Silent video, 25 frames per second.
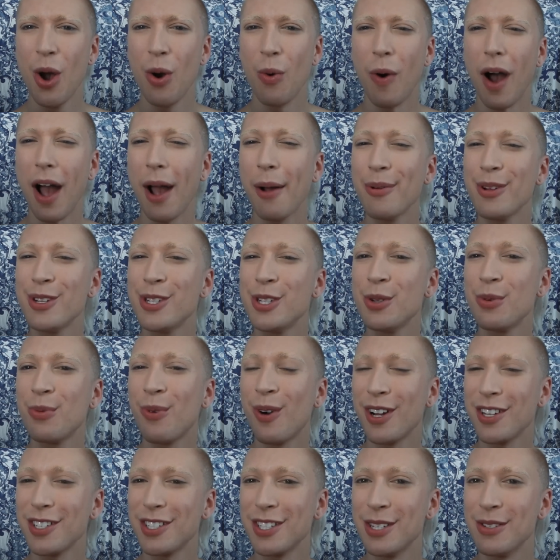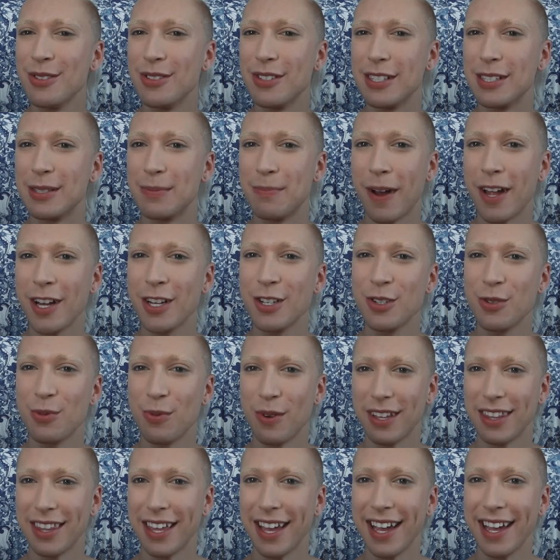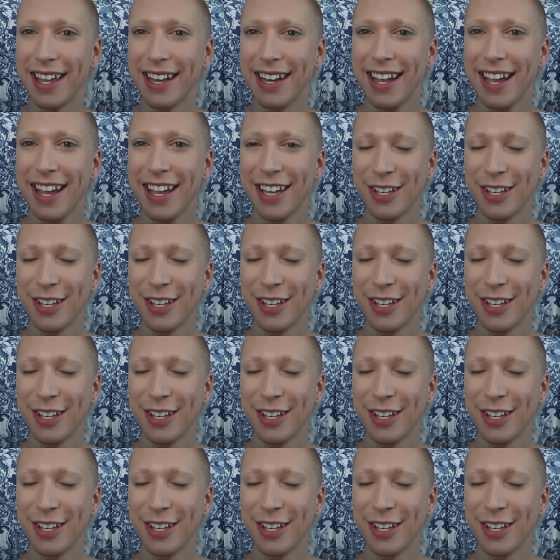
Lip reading: why would you want to use a sponge with it?